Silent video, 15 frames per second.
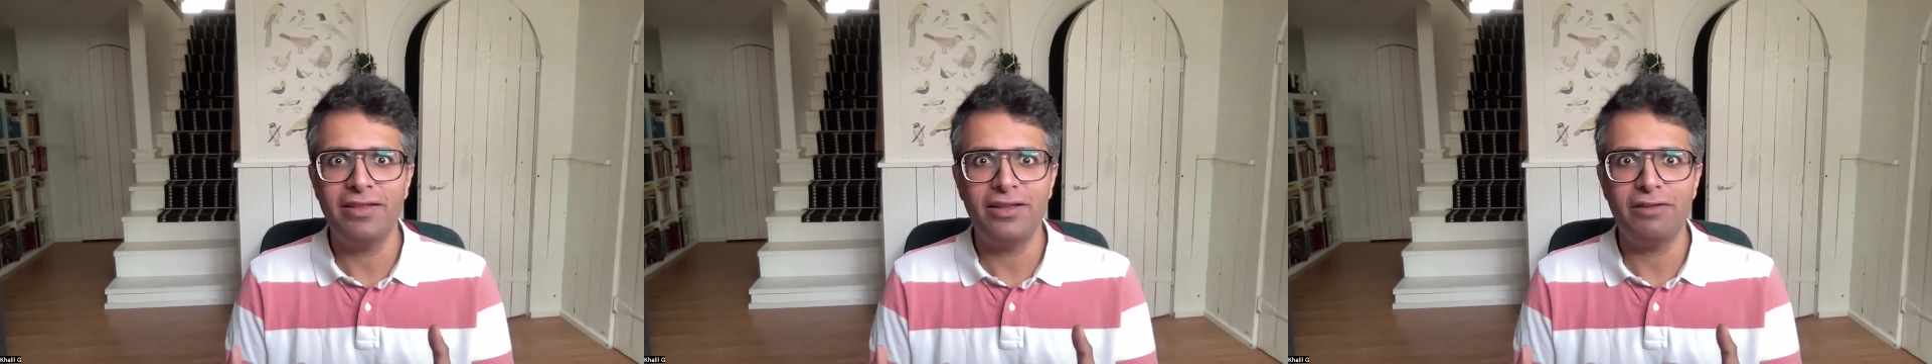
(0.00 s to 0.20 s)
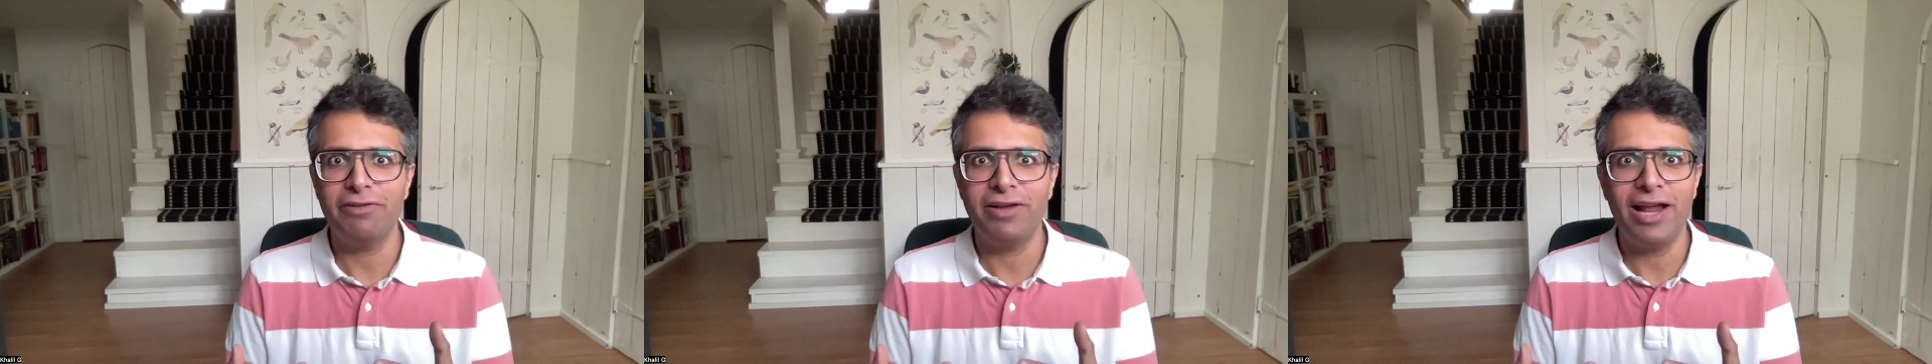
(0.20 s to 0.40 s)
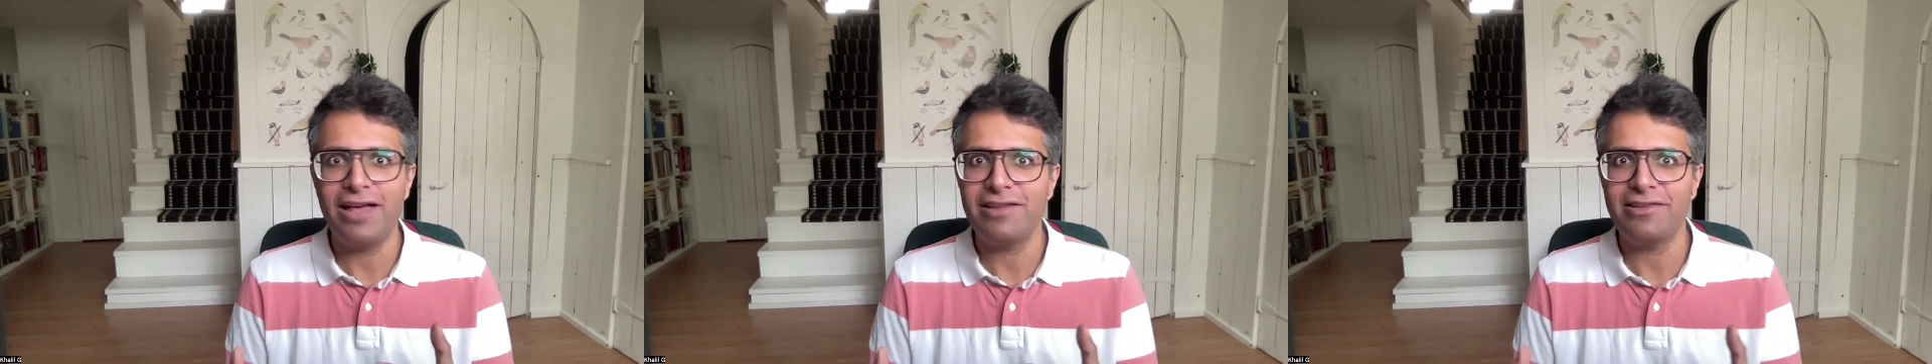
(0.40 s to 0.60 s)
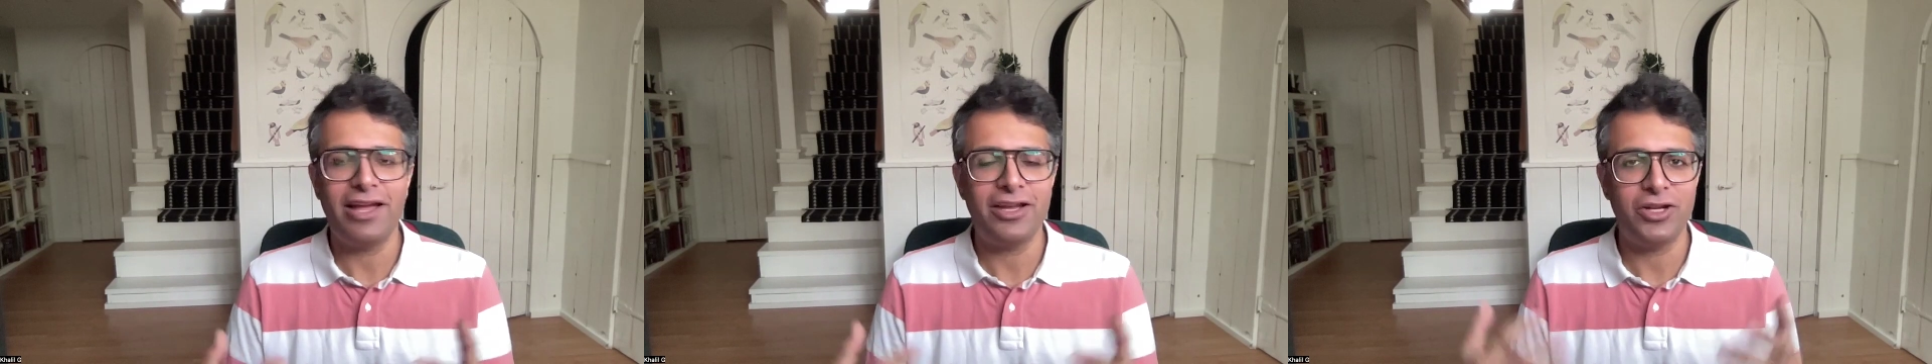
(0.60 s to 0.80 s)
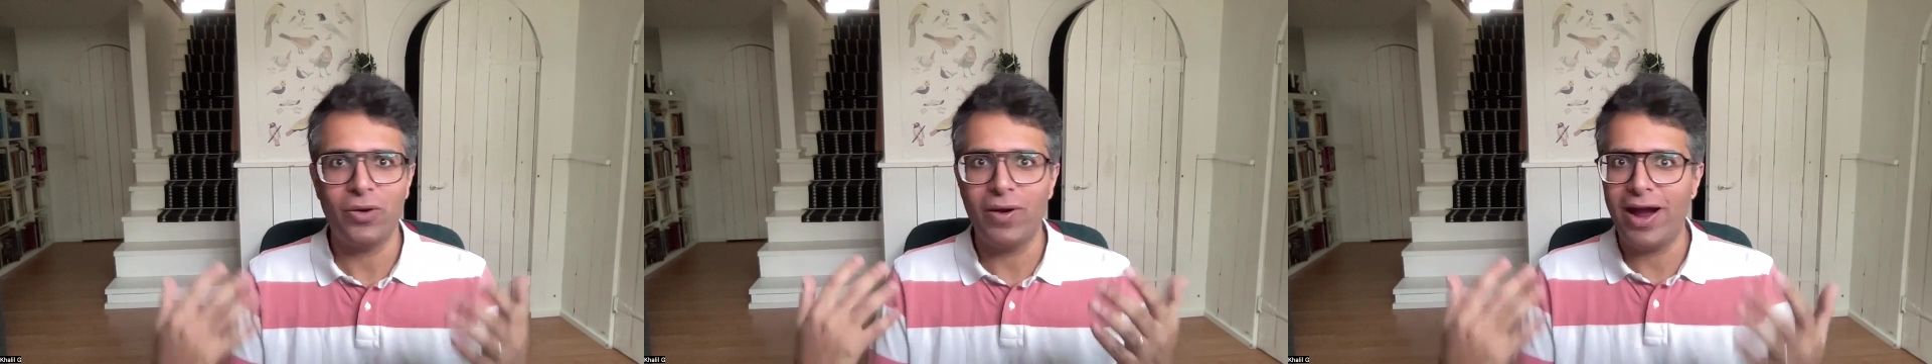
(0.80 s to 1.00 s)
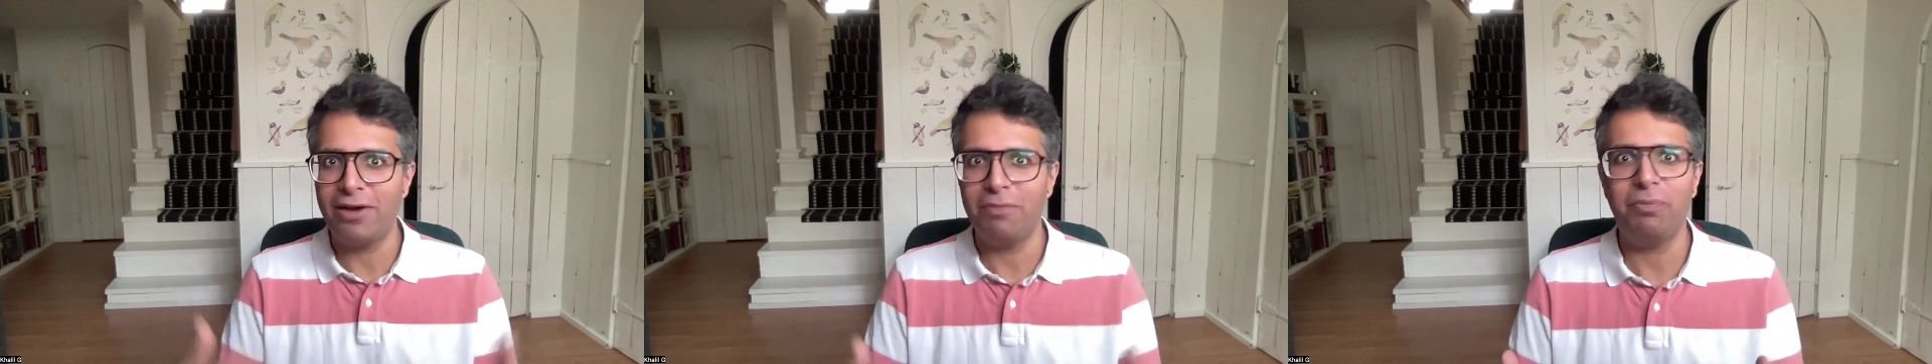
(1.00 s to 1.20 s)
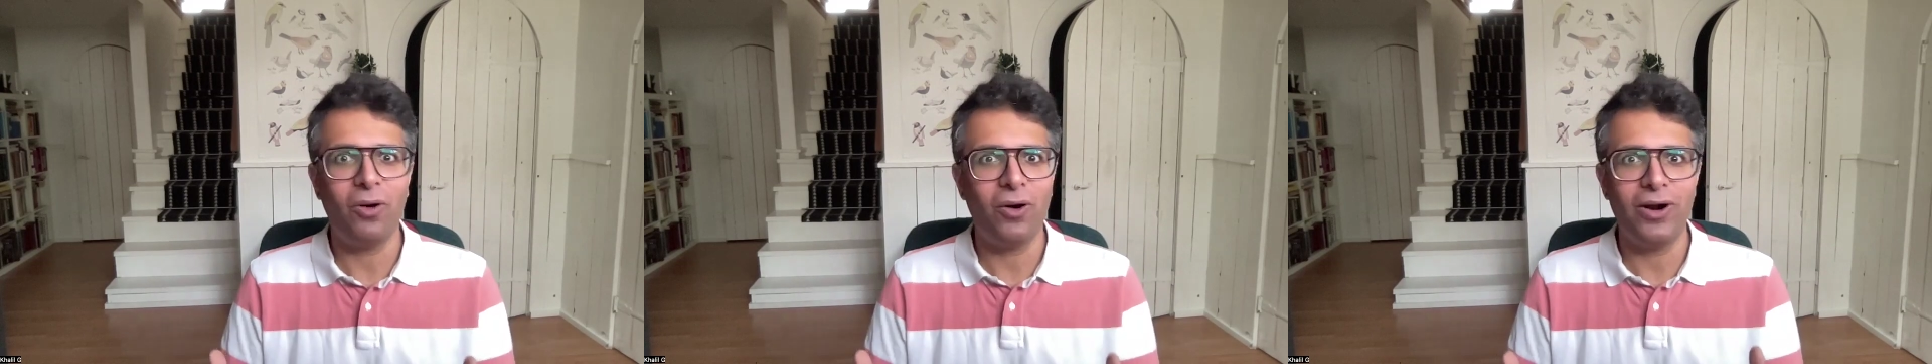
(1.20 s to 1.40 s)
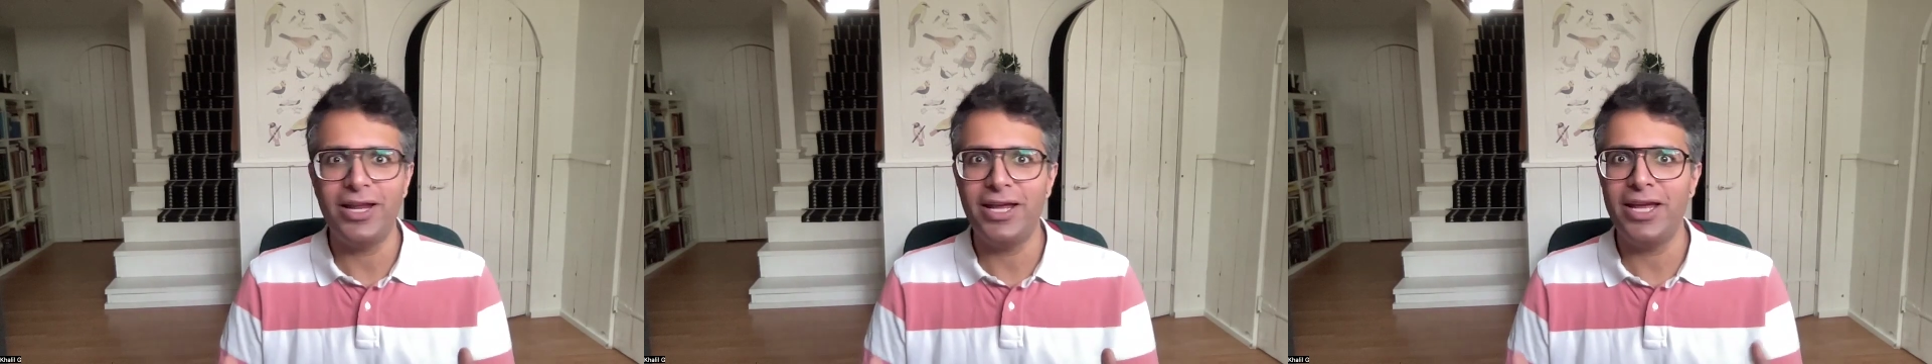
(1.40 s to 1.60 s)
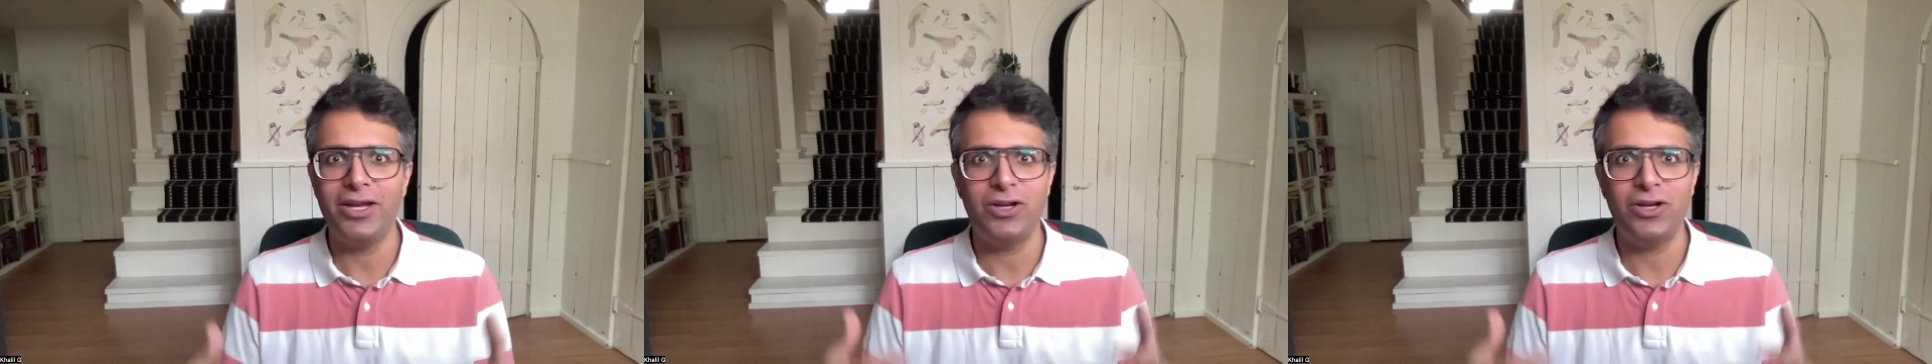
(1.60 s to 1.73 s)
think of it as like you're at a party,